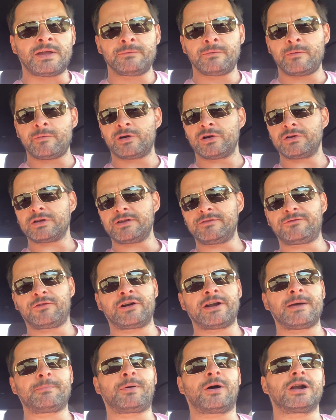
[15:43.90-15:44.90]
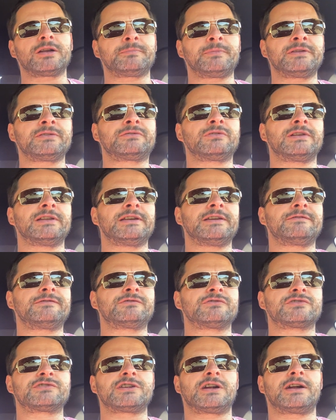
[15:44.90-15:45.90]
we were looking for an apartment to live
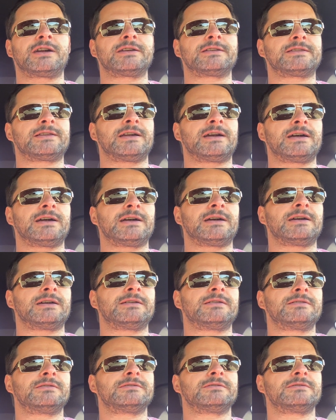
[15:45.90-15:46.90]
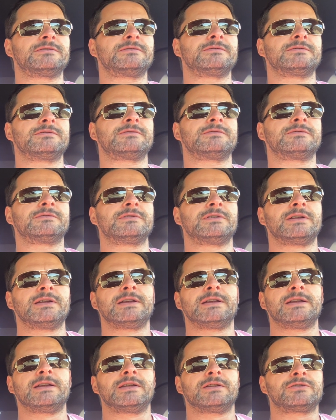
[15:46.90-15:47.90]
to start uh,
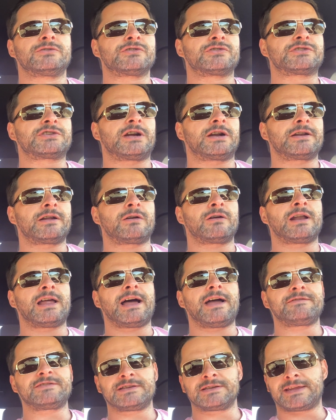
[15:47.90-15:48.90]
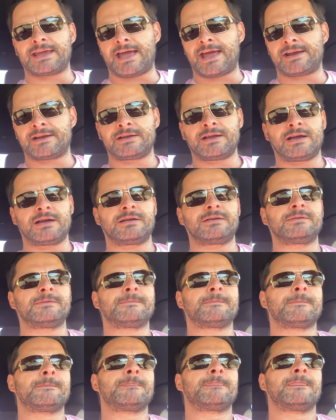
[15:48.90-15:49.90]
to start our lives in Canada,
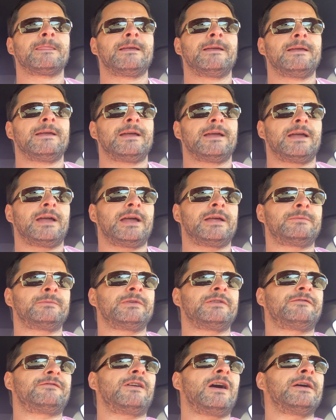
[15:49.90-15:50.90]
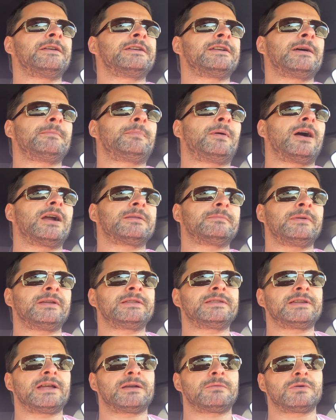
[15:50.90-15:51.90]
and we found an
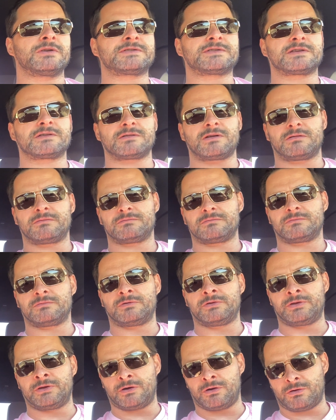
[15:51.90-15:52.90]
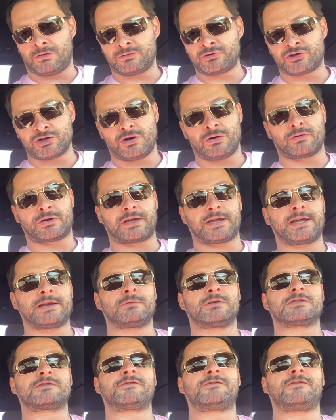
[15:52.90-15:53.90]
apartment that was no joke. It
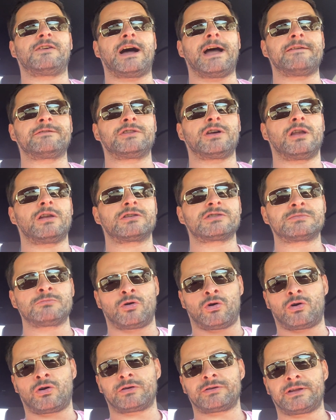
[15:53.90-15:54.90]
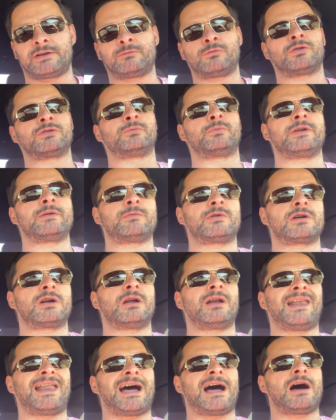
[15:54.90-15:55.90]
was five dollars more than what we were
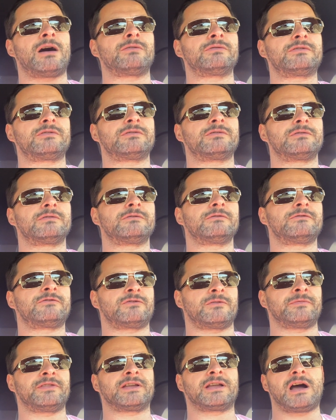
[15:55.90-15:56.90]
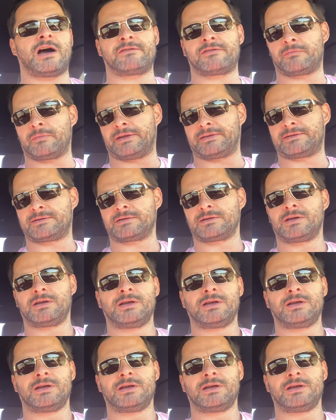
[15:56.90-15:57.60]
allowed from the government.